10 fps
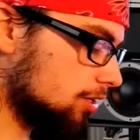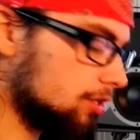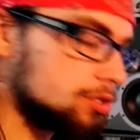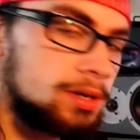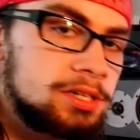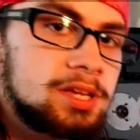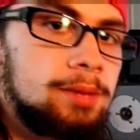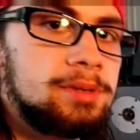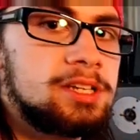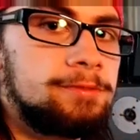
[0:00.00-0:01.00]
So I just got
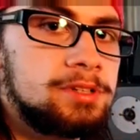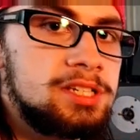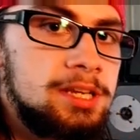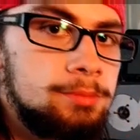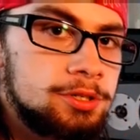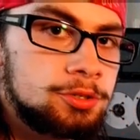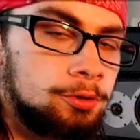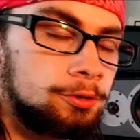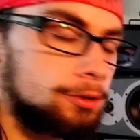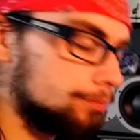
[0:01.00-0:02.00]
myself a Steam
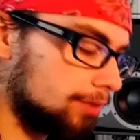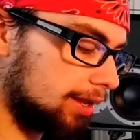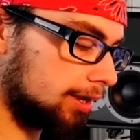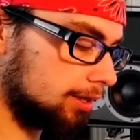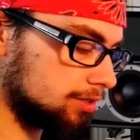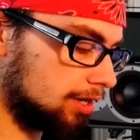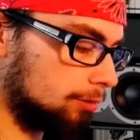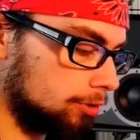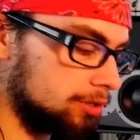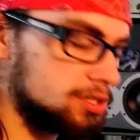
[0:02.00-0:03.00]
controller, and I
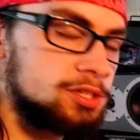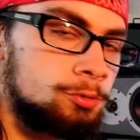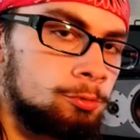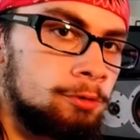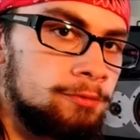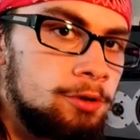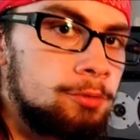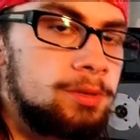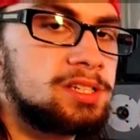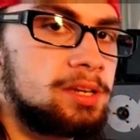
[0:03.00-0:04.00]
wanted to do a review
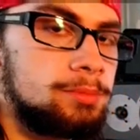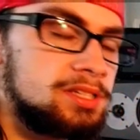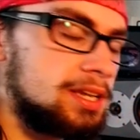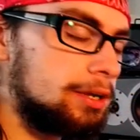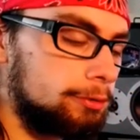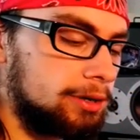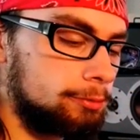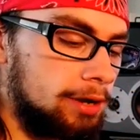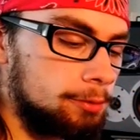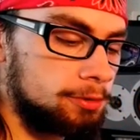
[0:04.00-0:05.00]
because I've been tinkering
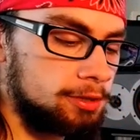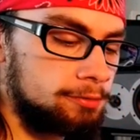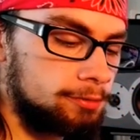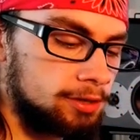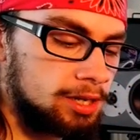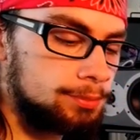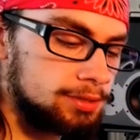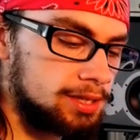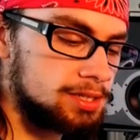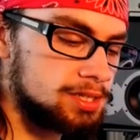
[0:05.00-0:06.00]
around with it for a couple
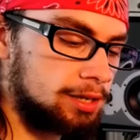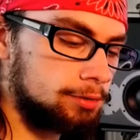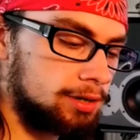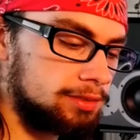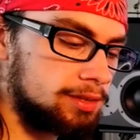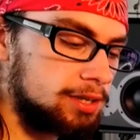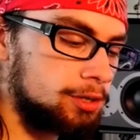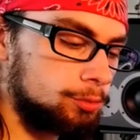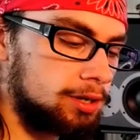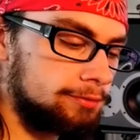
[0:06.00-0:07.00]
days now, and I think I
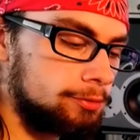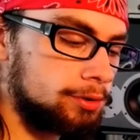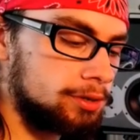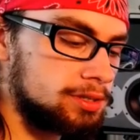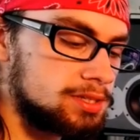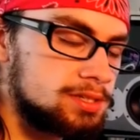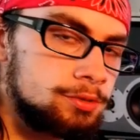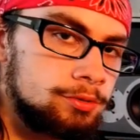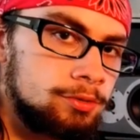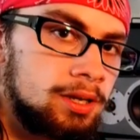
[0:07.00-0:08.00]
know enough about it
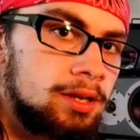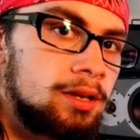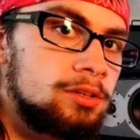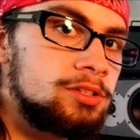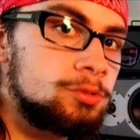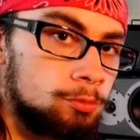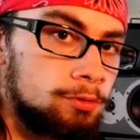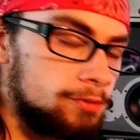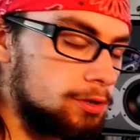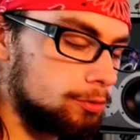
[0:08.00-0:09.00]
to do a
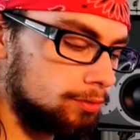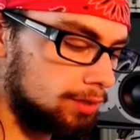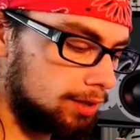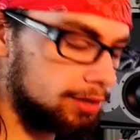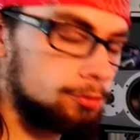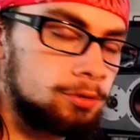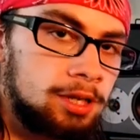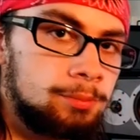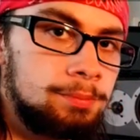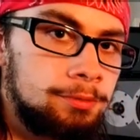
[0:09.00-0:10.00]
review. I know a
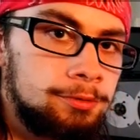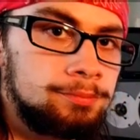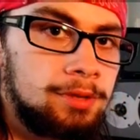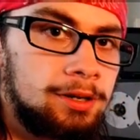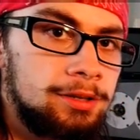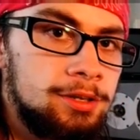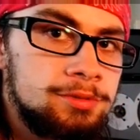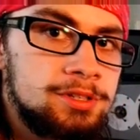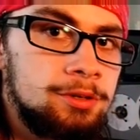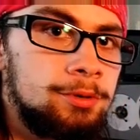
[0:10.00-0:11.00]
lot of people on
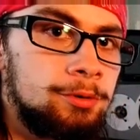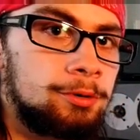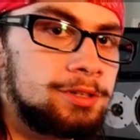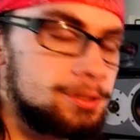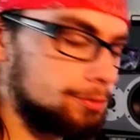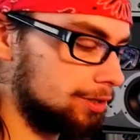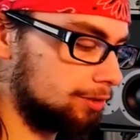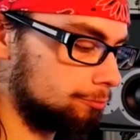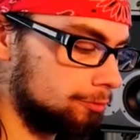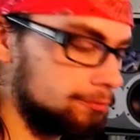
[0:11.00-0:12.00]
YouTube who are
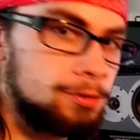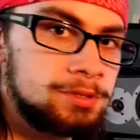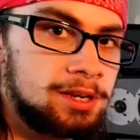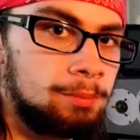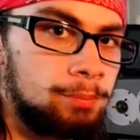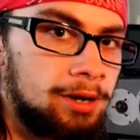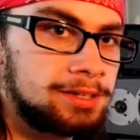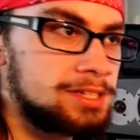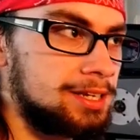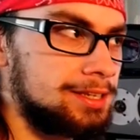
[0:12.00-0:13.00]
doing reviews and
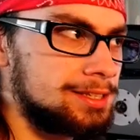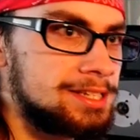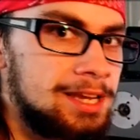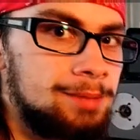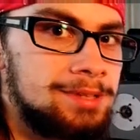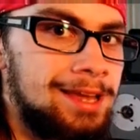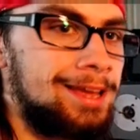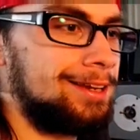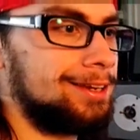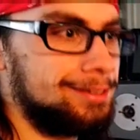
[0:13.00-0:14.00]
unboxing in the same
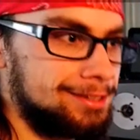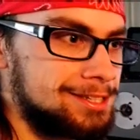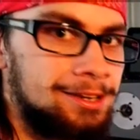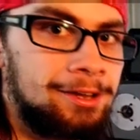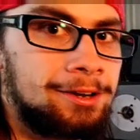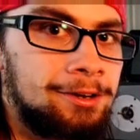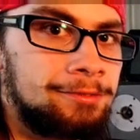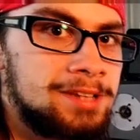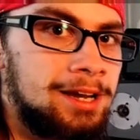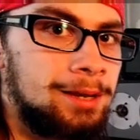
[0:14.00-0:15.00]
day, and that's not
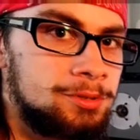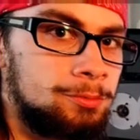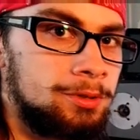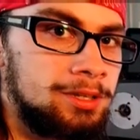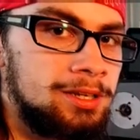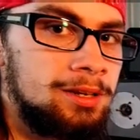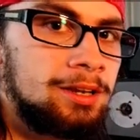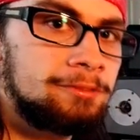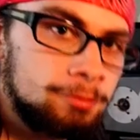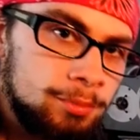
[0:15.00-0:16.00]
enough time to really
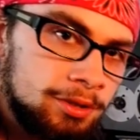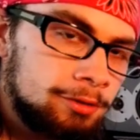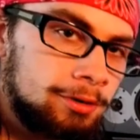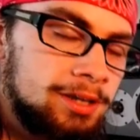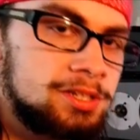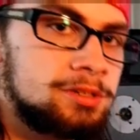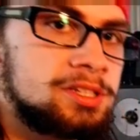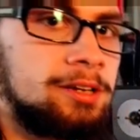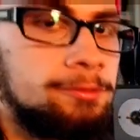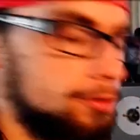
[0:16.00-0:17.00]
familiarize
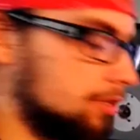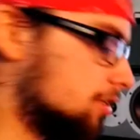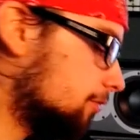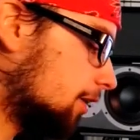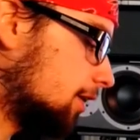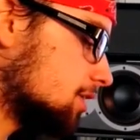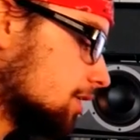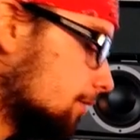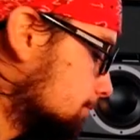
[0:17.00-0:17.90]
yourself with the device.